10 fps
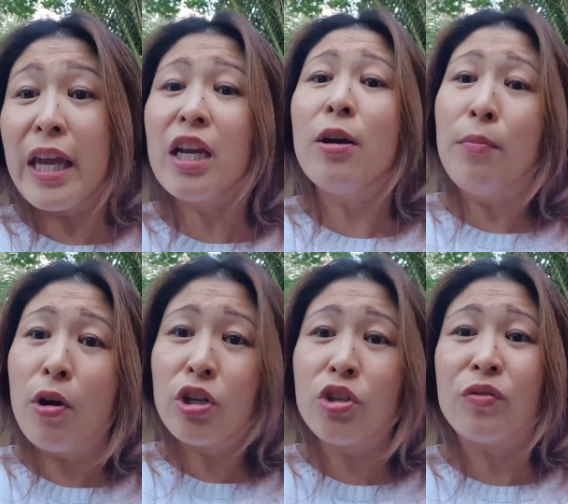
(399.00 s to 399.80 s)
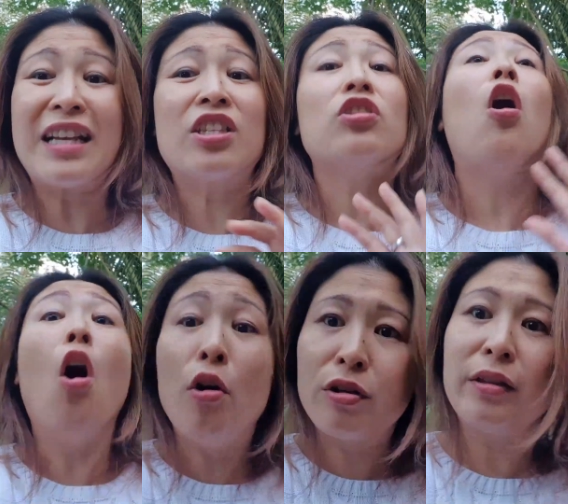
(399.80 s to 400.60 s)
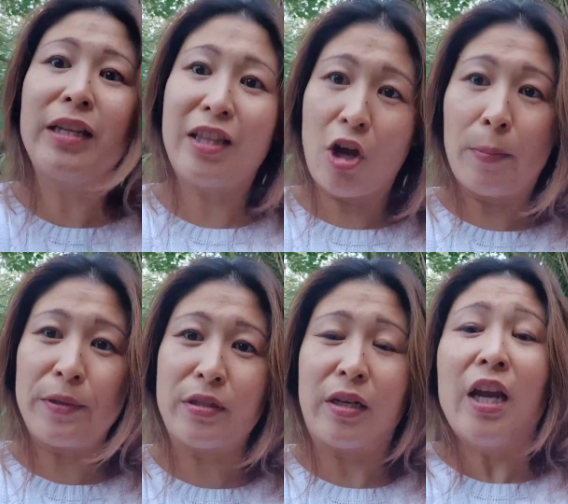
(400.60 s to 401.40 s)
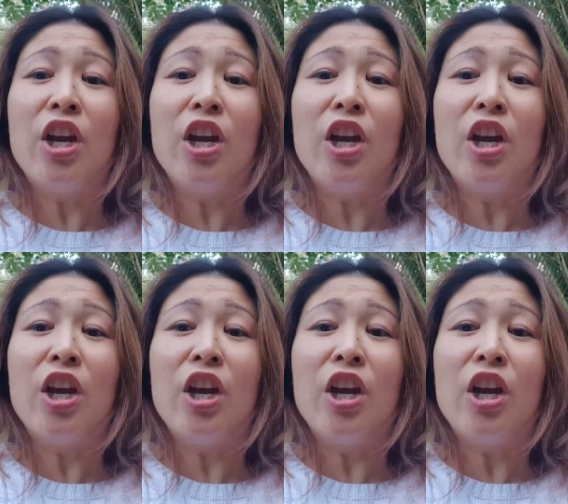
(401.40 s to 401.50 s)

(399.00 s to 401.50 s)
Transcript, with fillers: in commercial, that's totally the opposite.